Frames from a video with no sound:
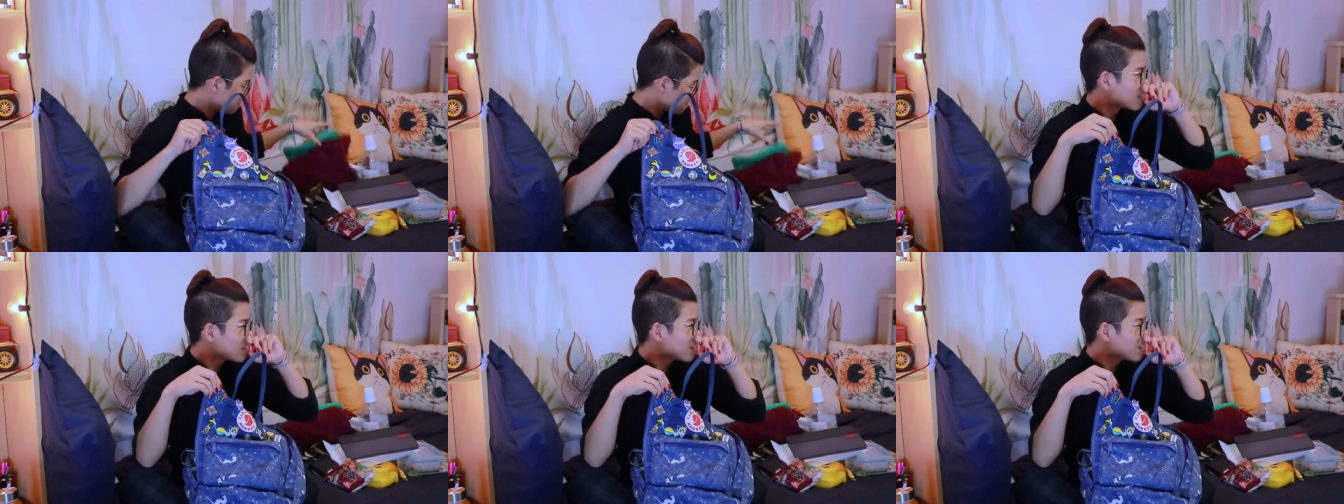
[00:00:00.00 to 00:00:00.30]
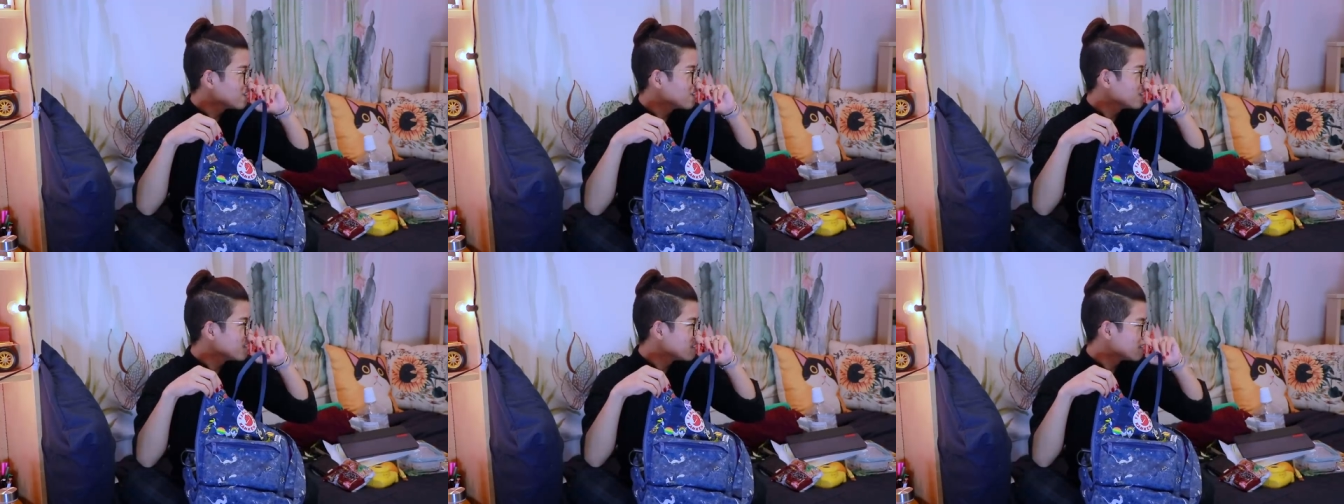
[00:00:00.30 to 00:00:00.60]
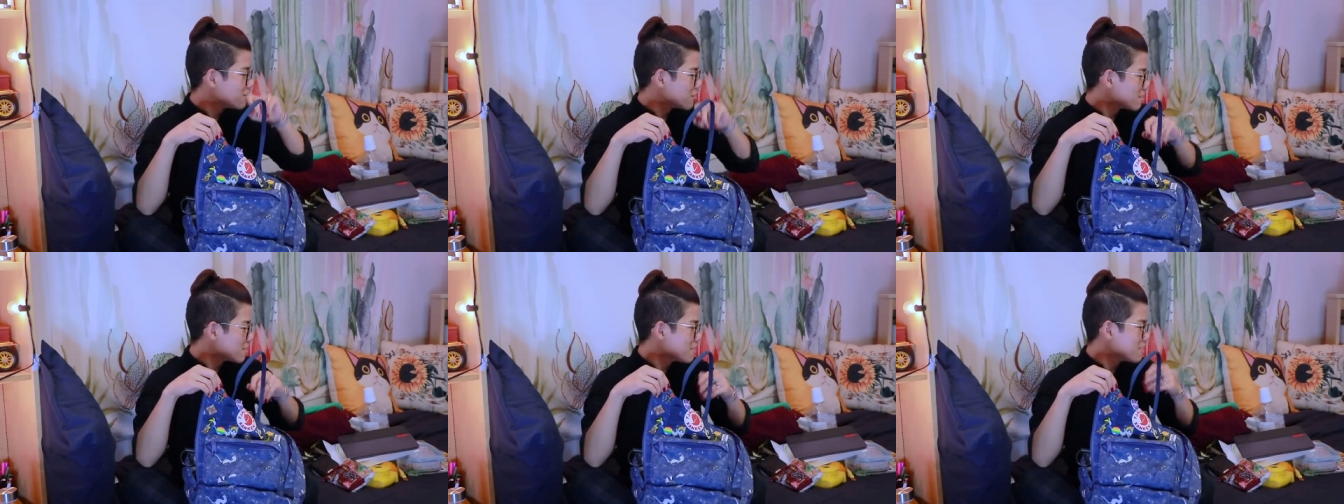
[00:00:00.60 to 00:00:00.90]
Caroline,
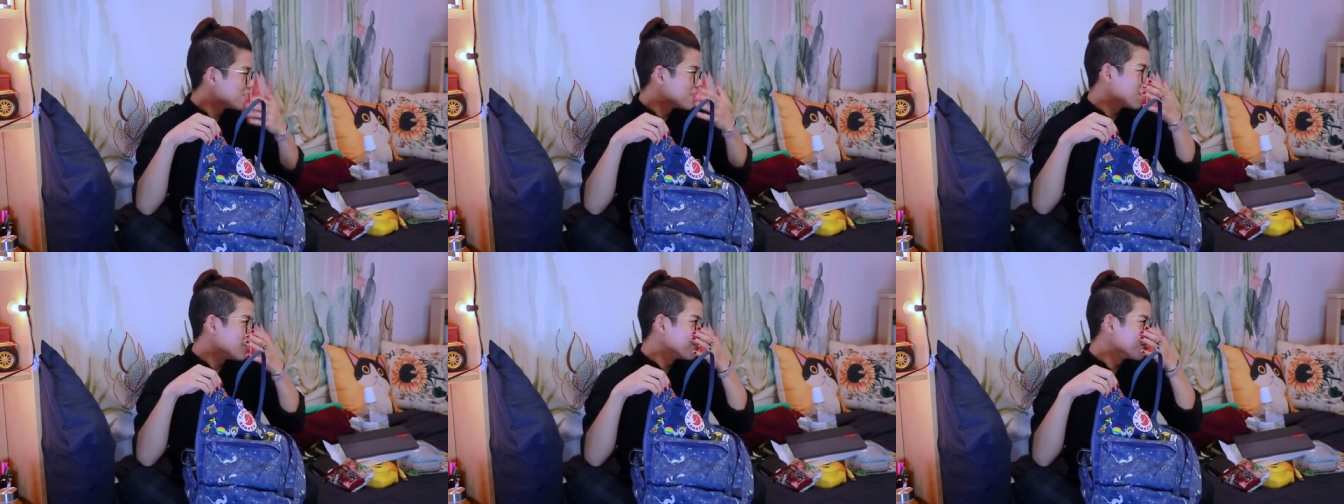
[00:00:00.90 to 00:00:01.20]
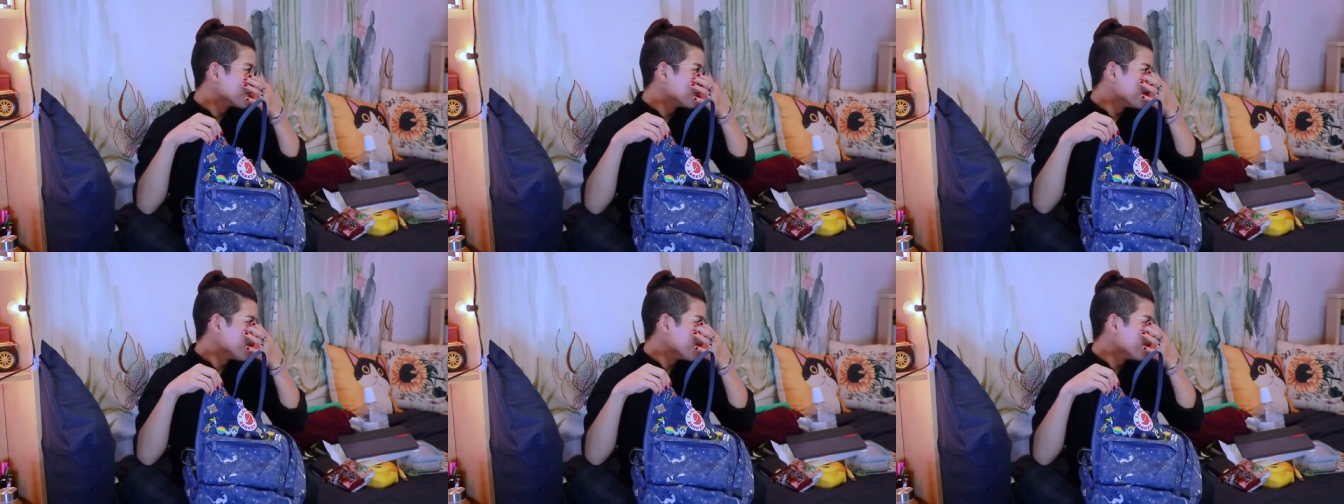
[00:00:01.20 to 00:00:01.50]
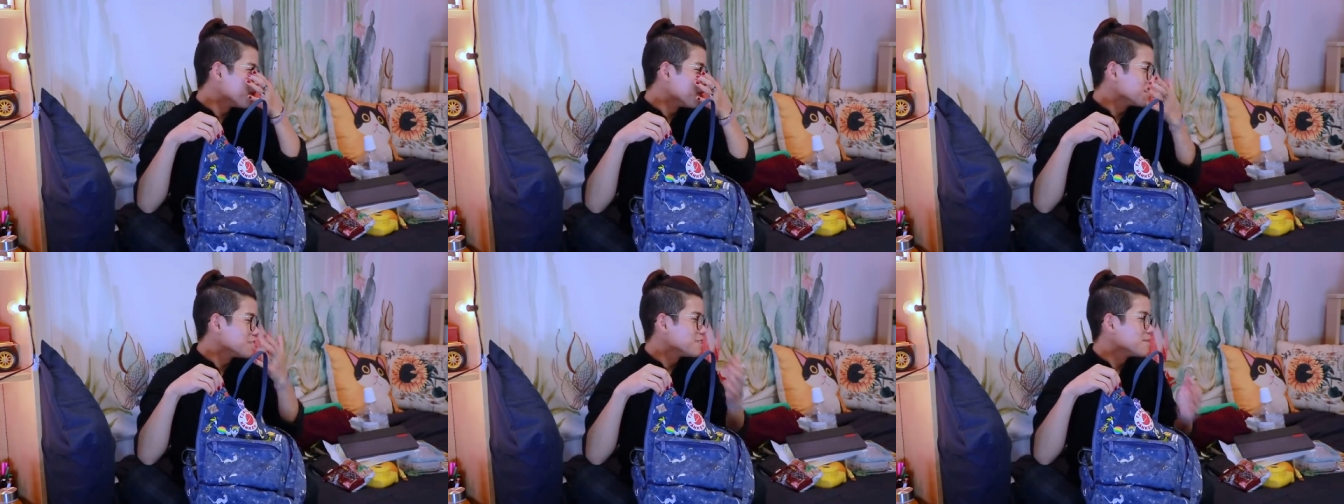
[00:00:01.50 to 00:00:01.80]
you're just in time for my
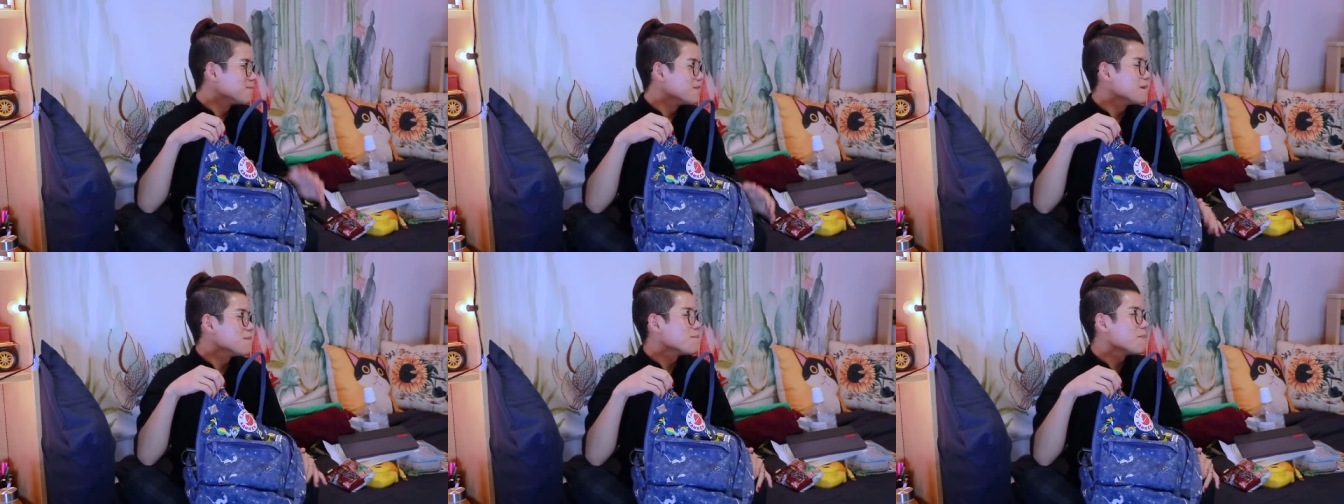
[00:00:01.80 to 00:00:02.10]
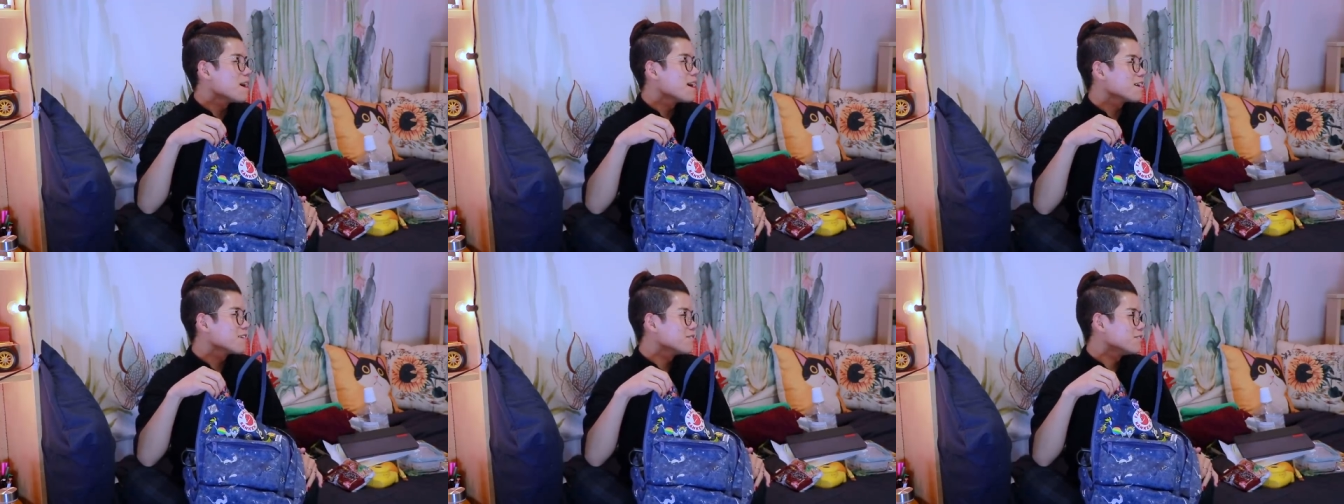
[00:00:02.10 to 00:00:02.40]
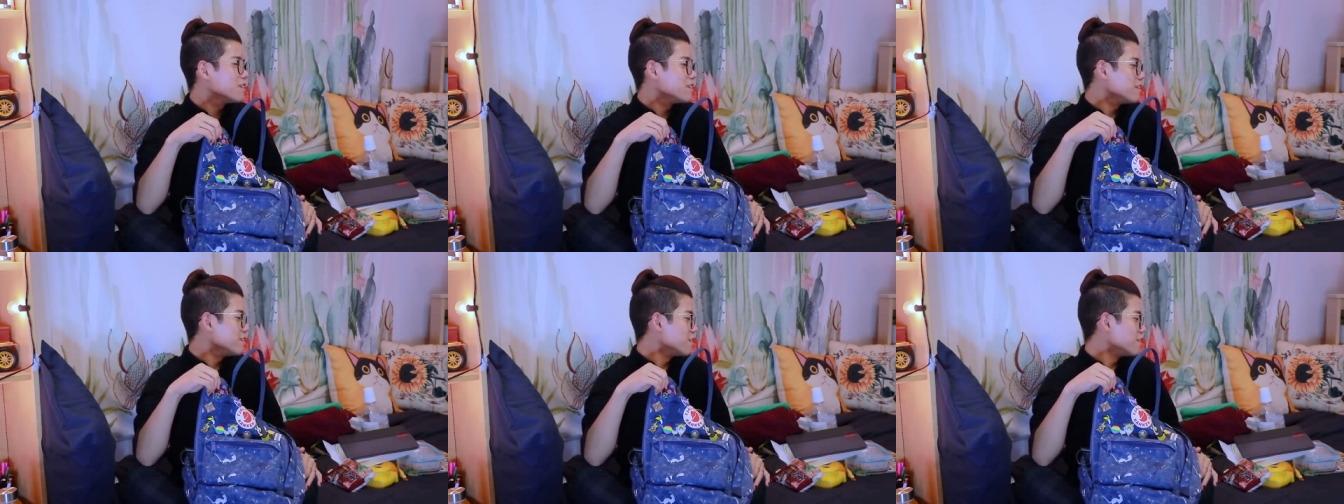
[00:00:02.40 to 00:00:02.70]
what's in my bag
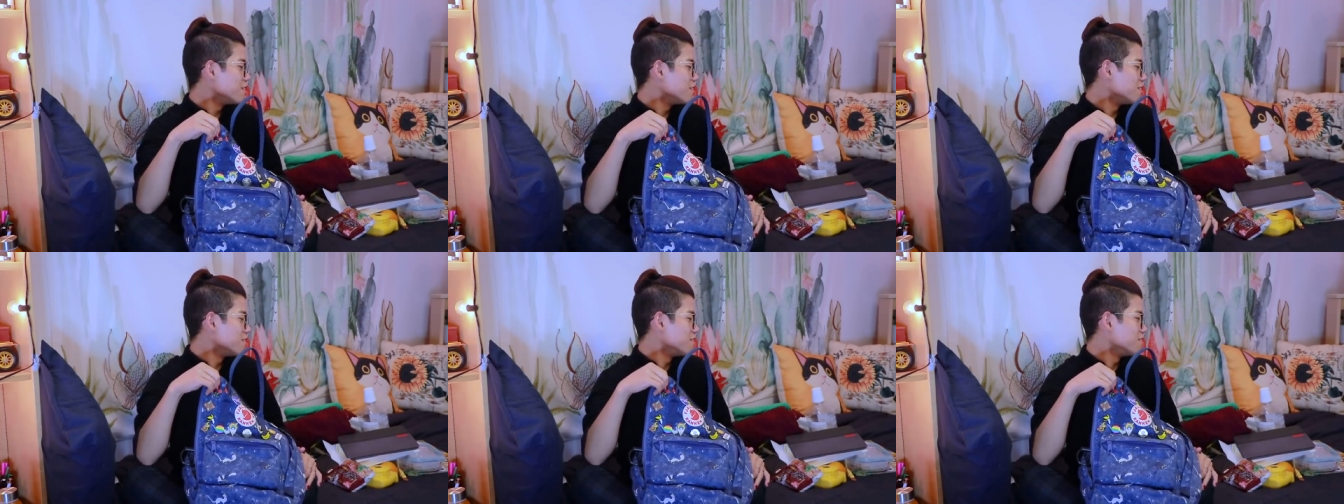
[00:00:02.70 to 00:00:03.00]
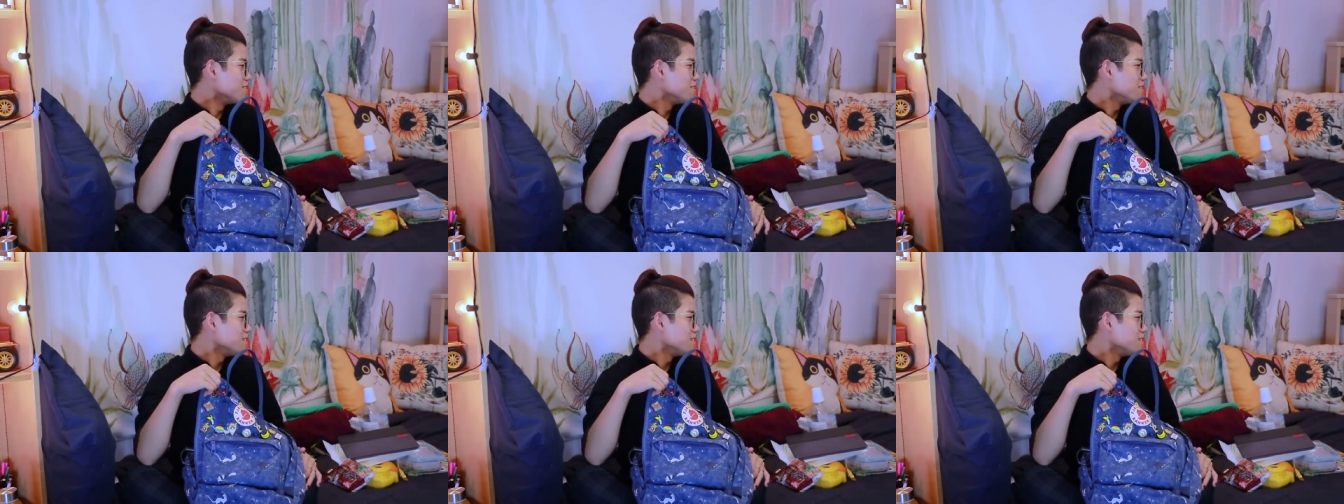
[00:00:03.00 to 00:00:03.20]
video.